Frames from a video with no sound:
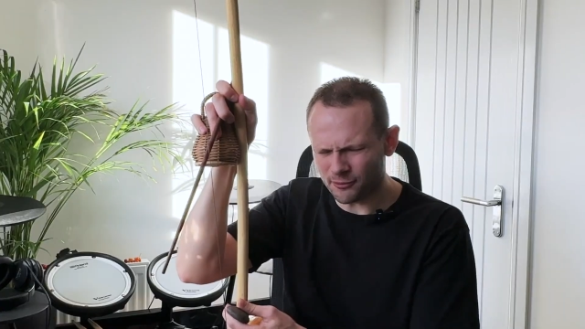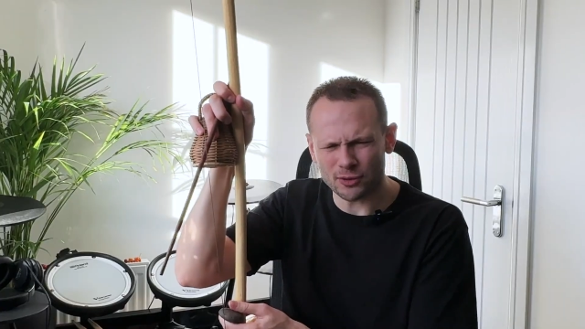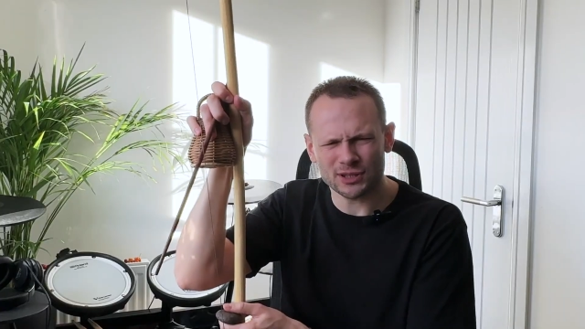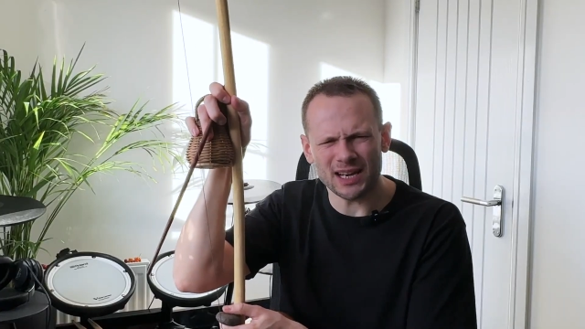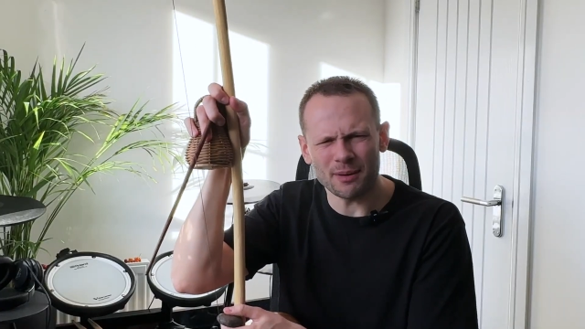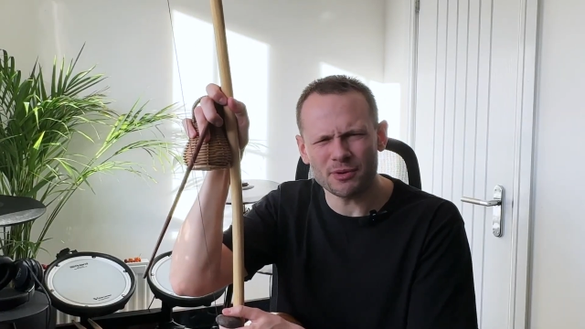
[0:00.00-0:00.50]
For
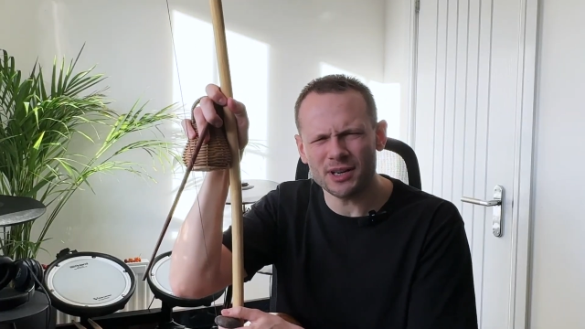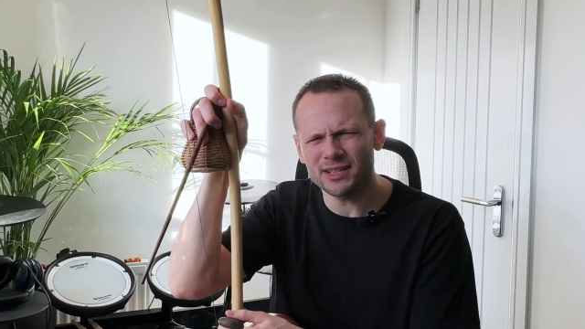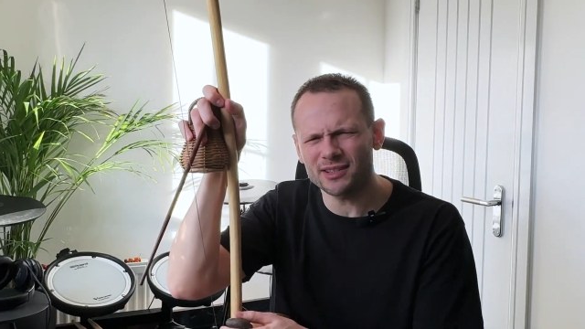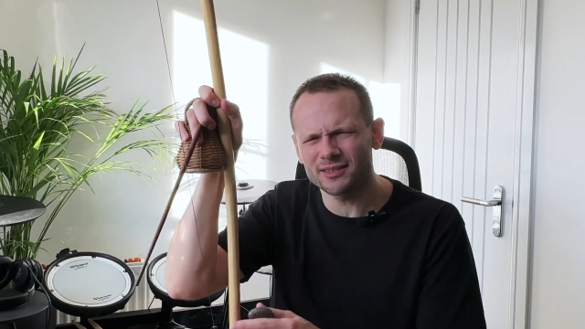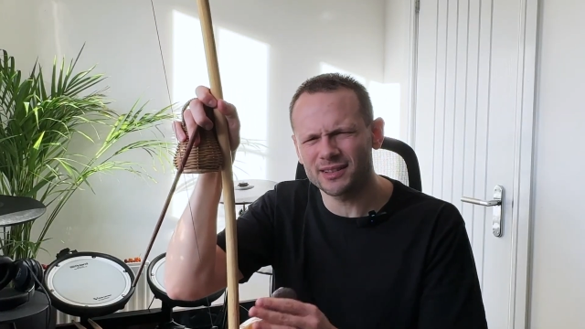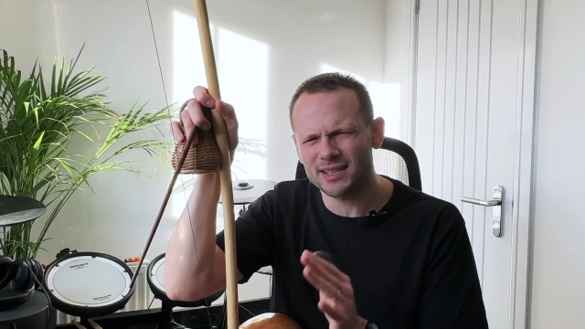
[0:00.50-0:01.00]
some
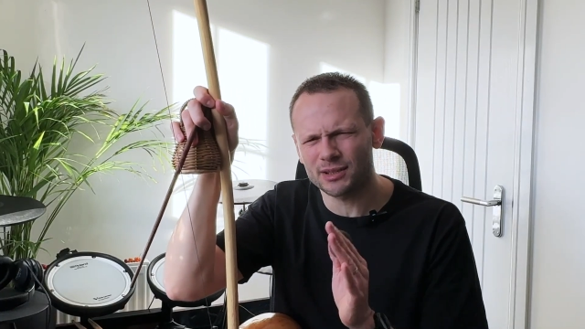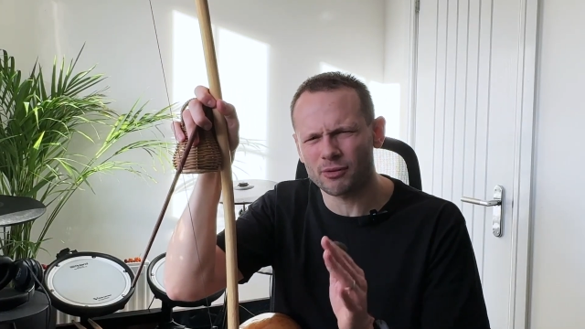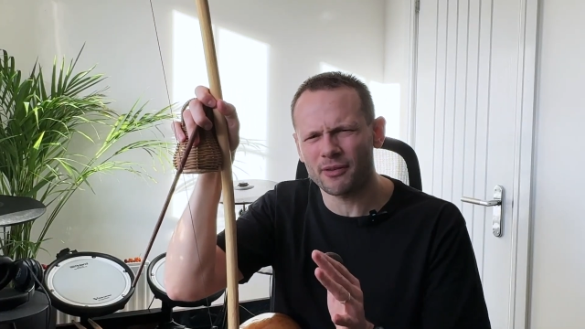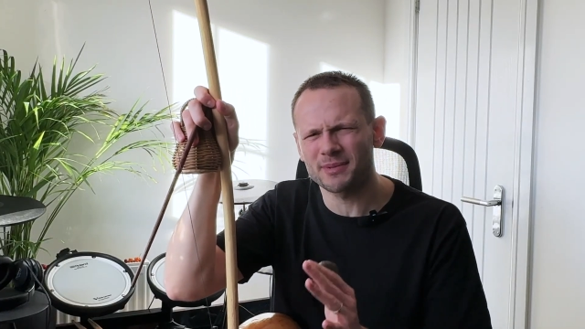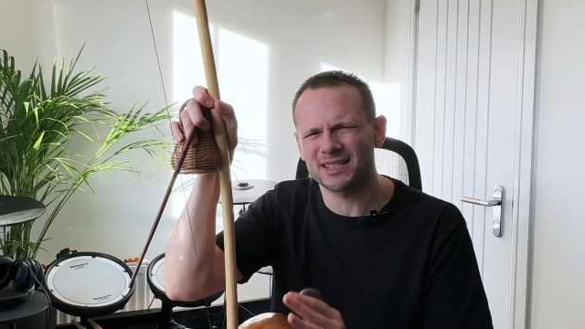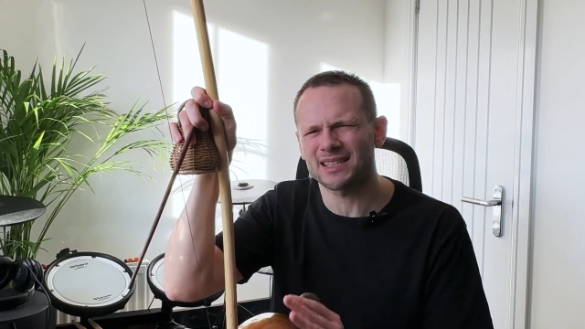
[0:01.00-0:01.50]
reason, this
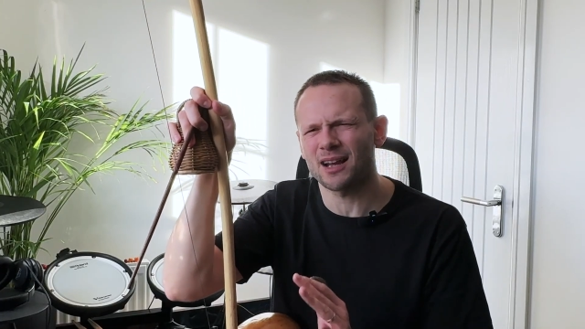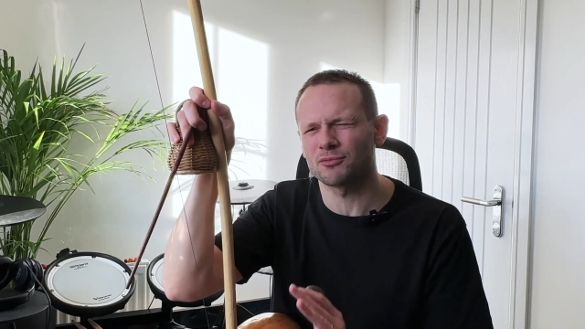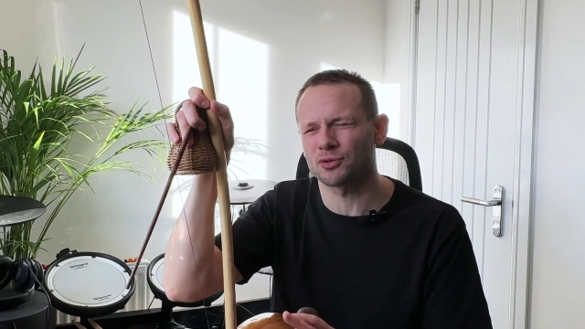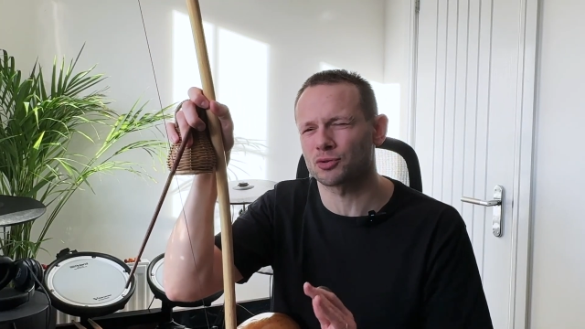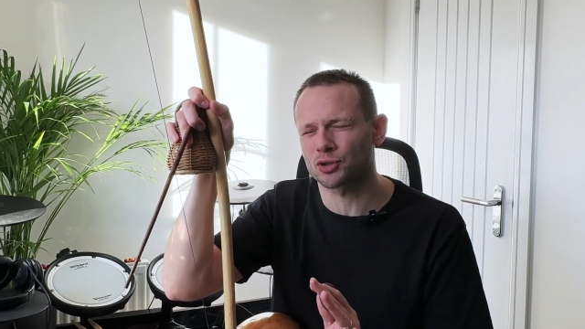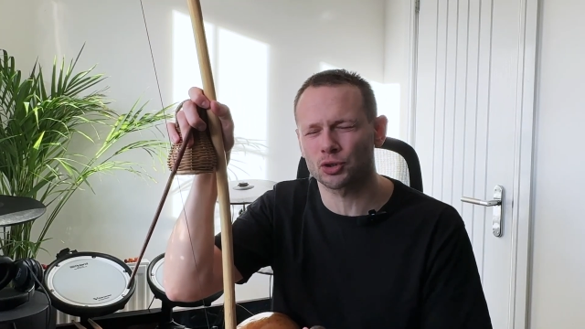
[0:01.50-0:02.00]
rhythm
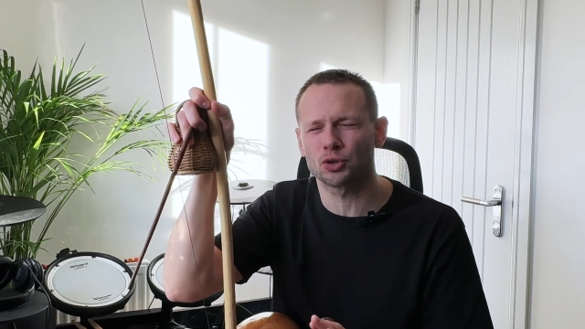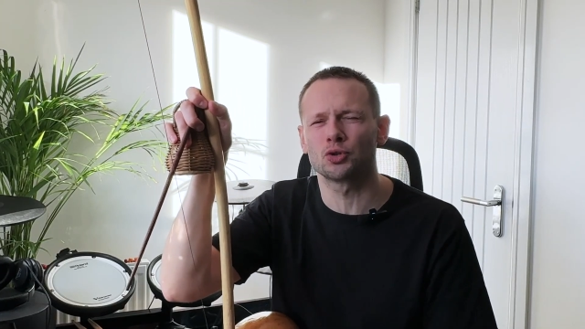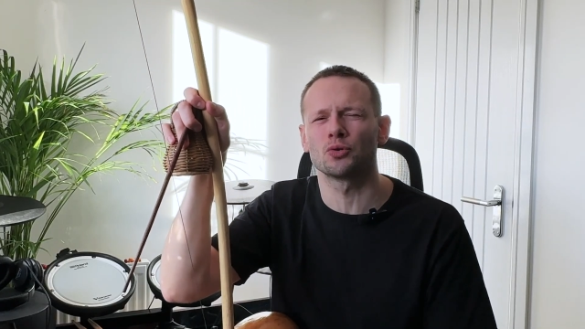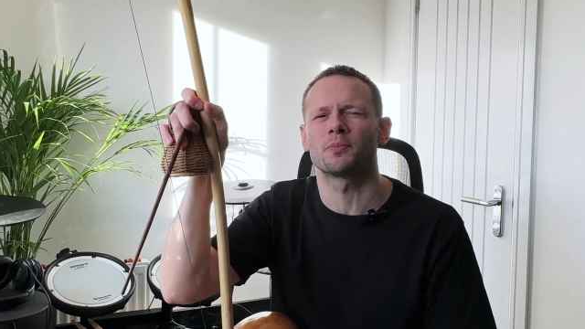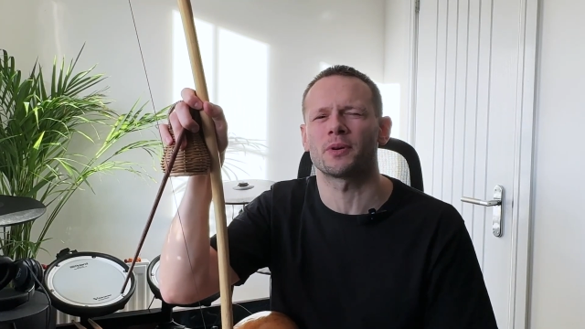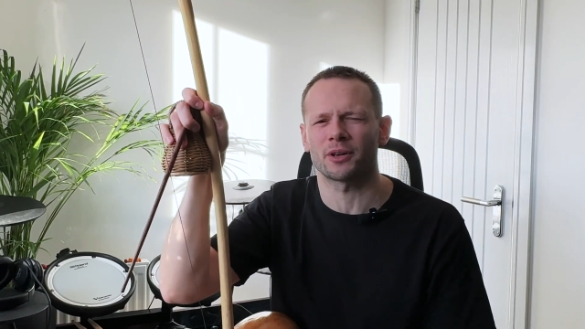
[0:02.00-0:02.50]
sounds
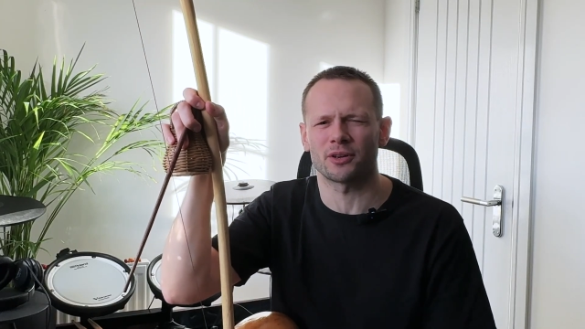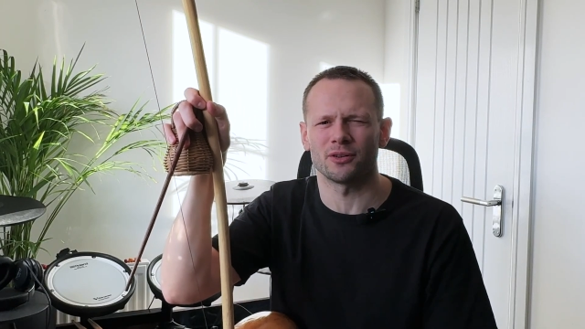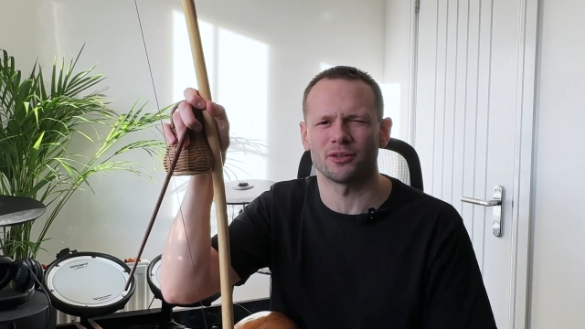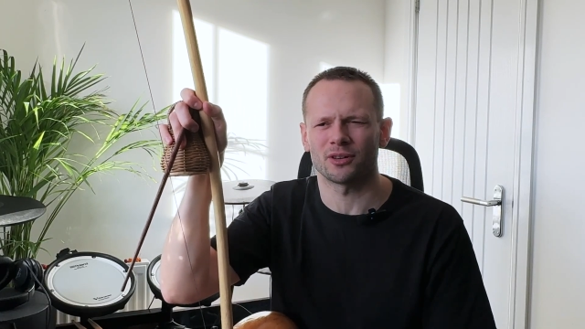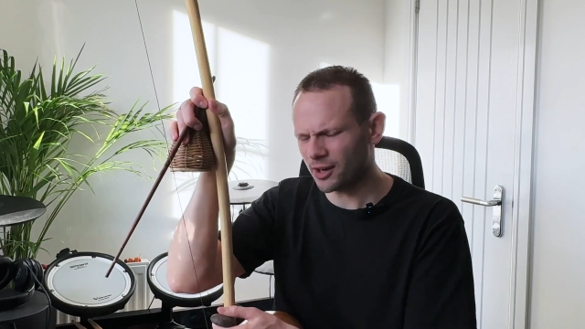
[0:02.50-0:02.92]
super good.